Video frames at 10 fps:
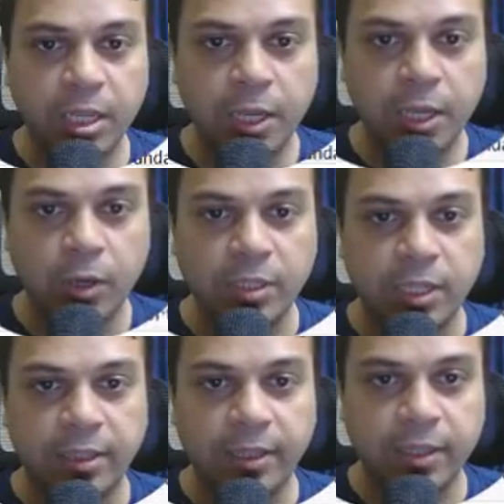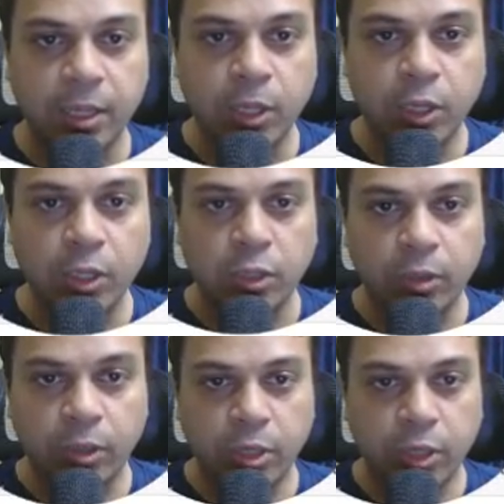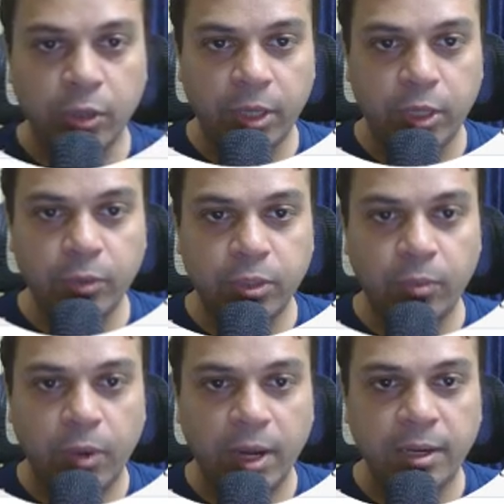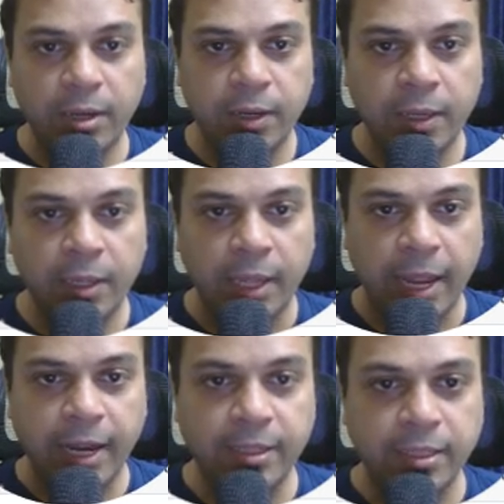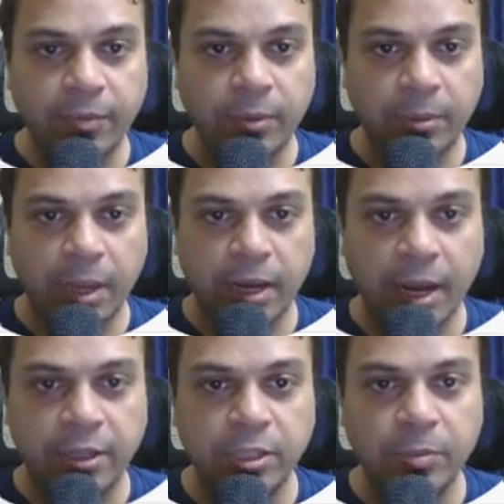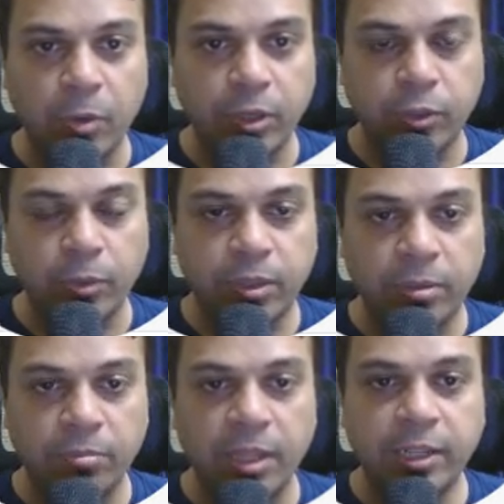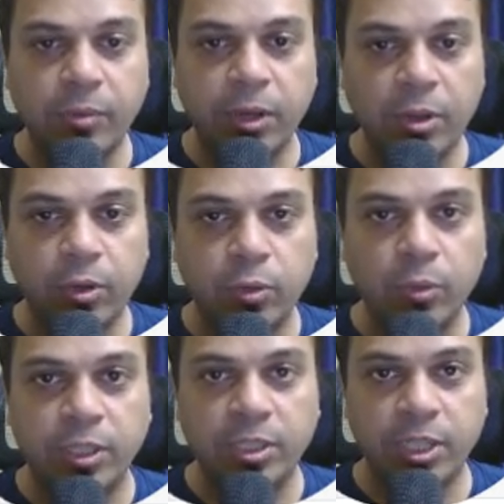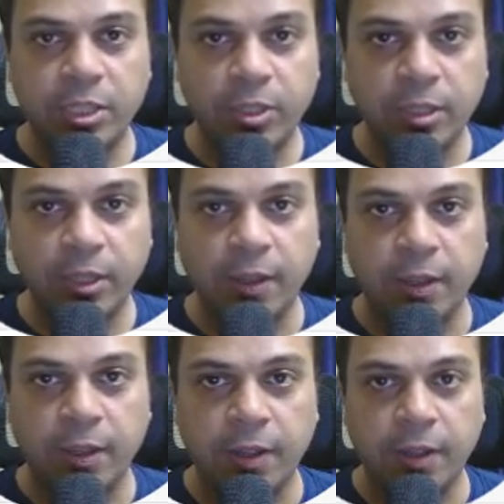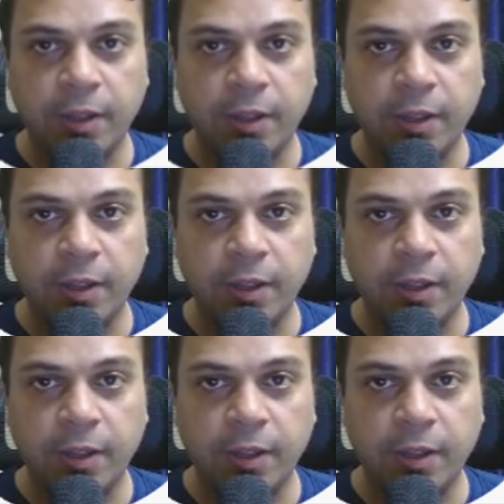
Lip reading: looks like this. So your user 1 ends up at this point, so that is where your cookie change triggers,